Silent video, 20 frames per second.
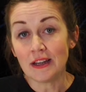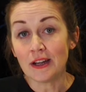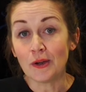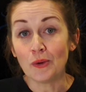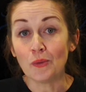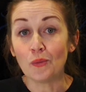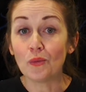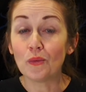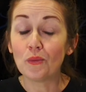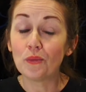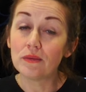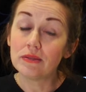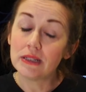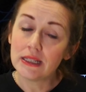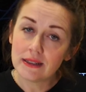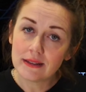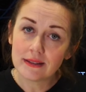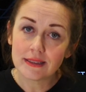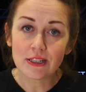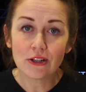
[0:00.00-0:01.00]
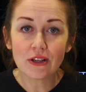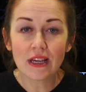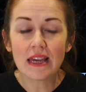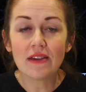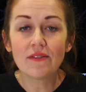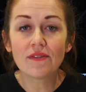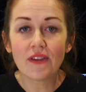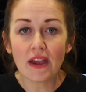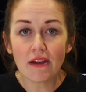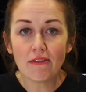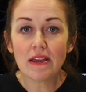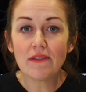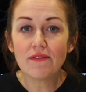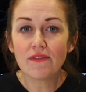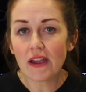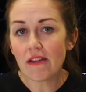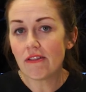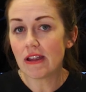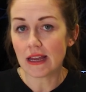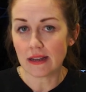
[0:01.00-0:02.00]
You know, it's looking
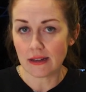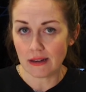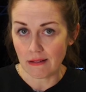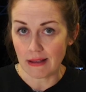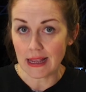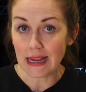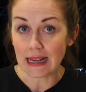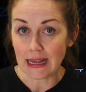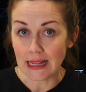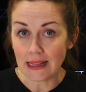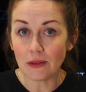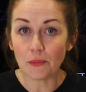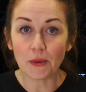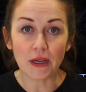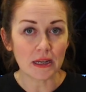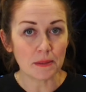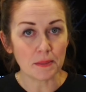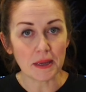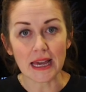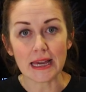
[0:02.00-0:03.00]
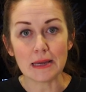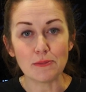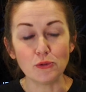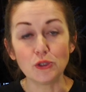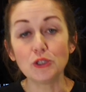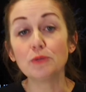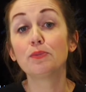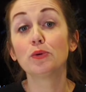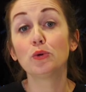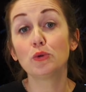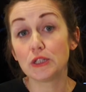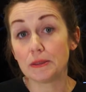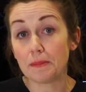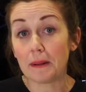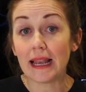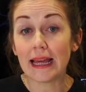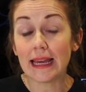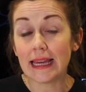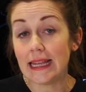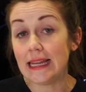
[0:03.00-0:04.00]
very unlikely that we're going to be able to board a
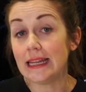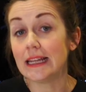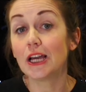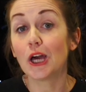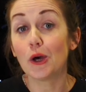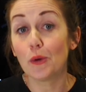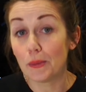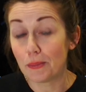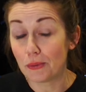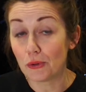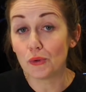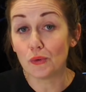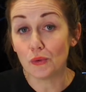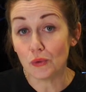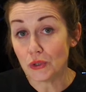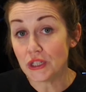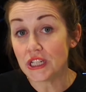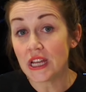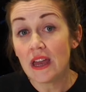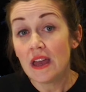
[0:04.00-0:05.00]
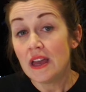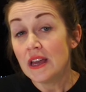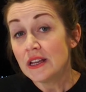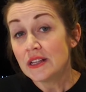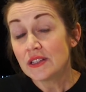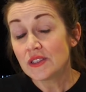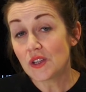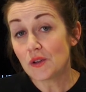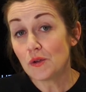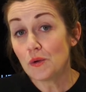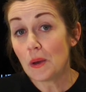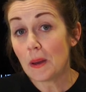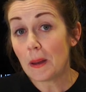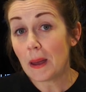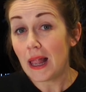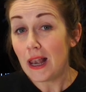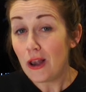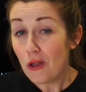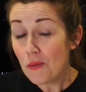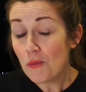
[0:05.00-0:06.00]
plane and go abroad. So
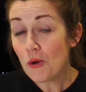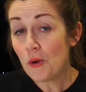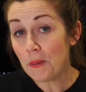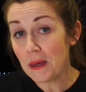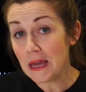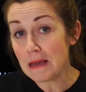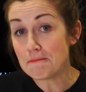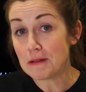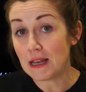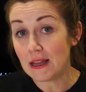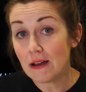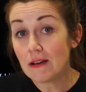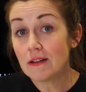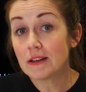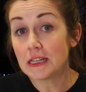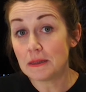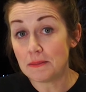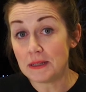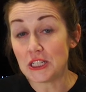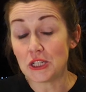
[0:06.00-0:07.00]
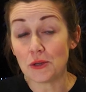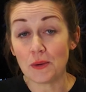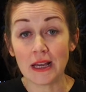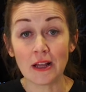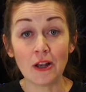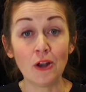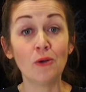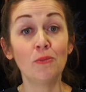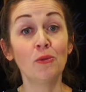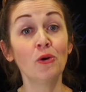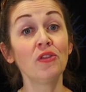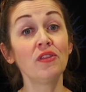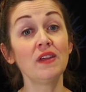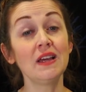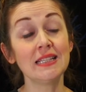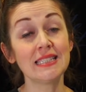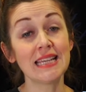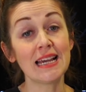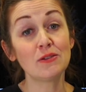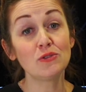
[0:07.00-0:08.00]
a lot more people are going to be doing a lot more
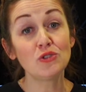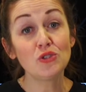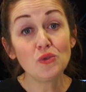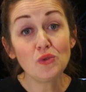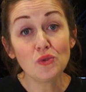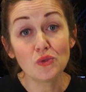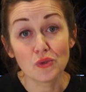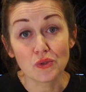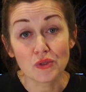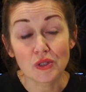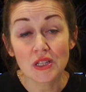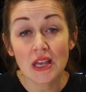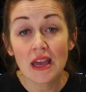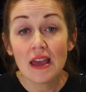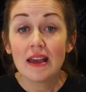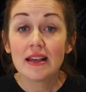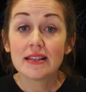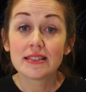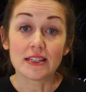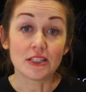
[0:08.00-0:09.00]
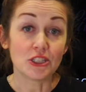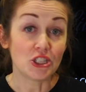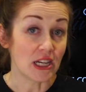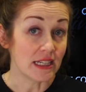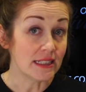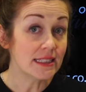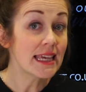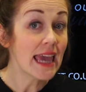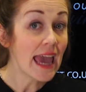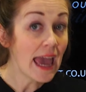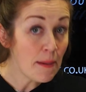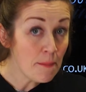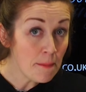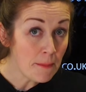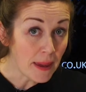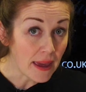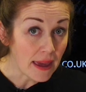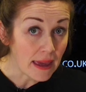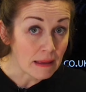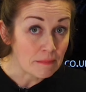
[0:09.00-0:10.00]
things outdoors, such as
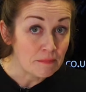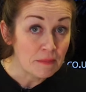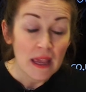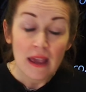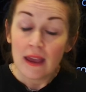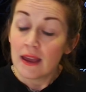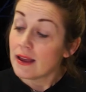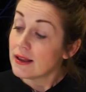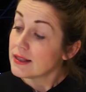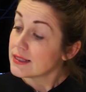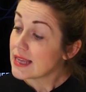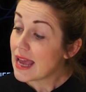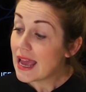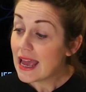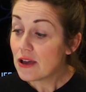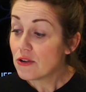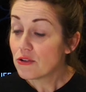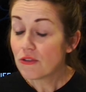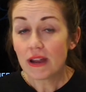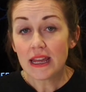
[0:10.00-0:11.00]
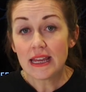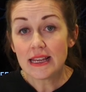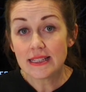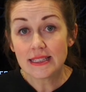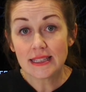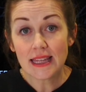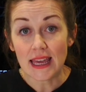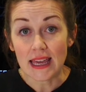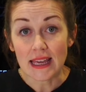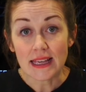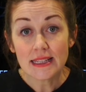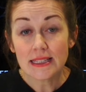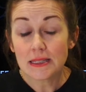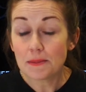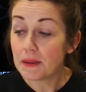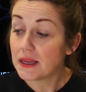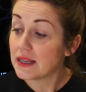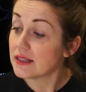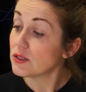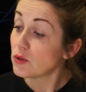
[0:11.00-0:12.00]
camping. So how great is
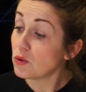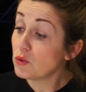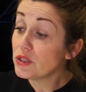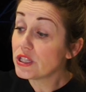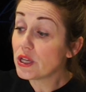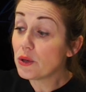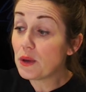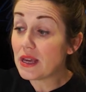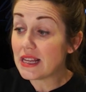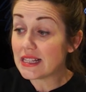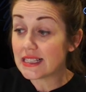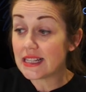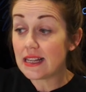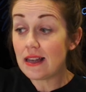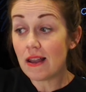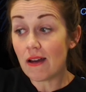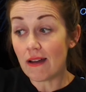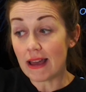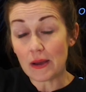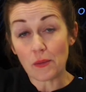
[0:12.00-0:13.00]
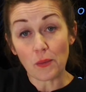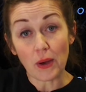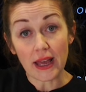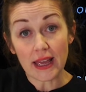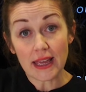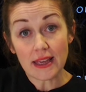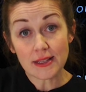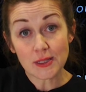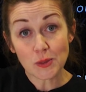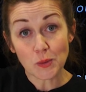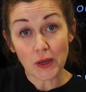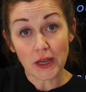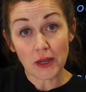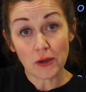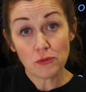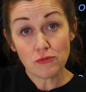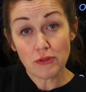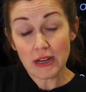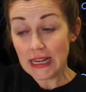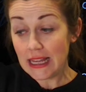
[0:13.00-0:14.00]
this? Because also it's lightweight as
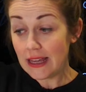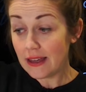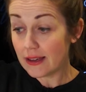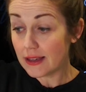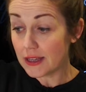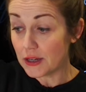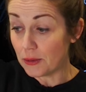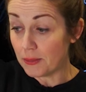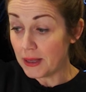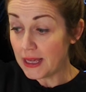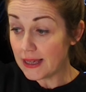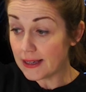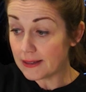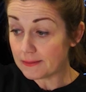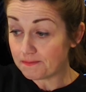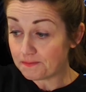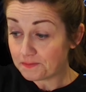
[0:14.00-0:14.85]
well, really ergonomic.